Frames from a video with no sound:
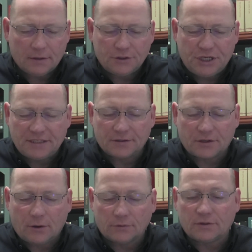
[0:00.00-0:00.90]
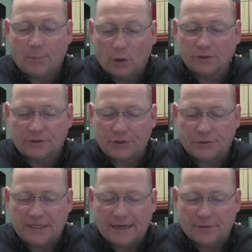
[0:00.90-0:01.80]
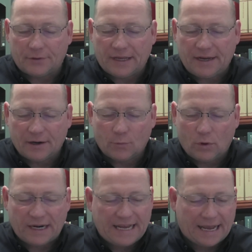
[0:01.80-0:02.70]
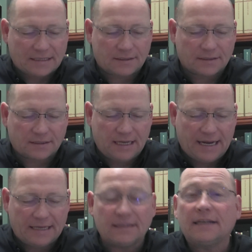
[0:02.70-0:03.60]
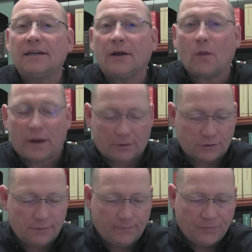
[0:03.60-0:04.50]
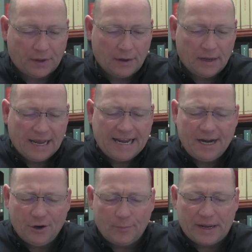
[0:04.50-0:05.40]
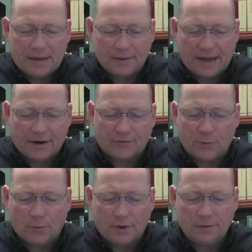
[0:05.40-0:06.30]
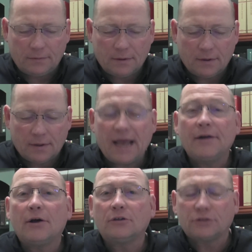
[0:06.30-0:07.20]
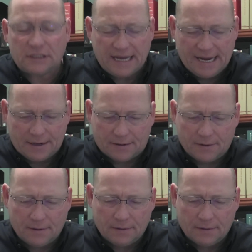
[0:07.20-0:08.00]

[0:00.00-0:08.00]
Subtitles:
Jesus calls the multitude together to hear what he has to say and then declares, "Hear me, everyone, and understand.